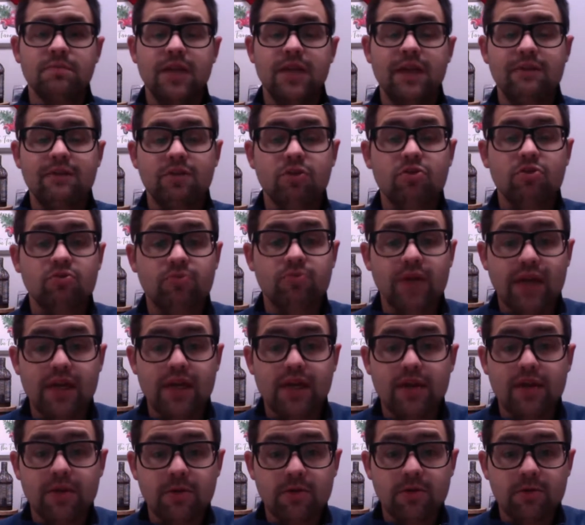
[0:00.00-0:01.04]
Have a great
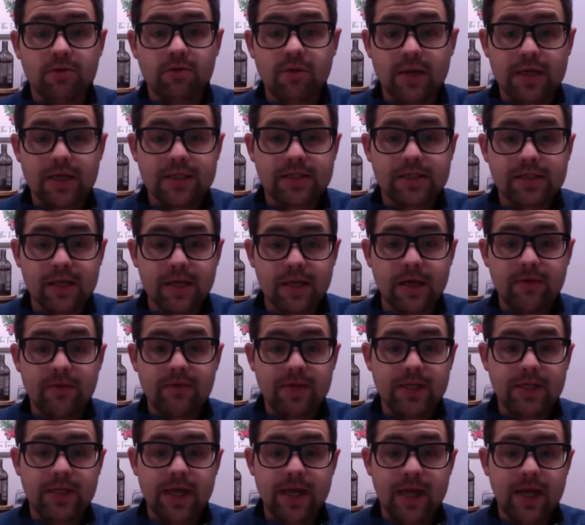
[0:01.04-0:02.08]
rest of
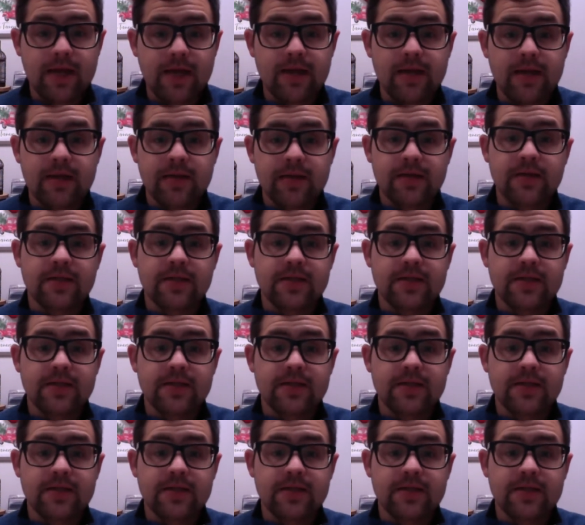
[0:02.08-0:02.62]
the day.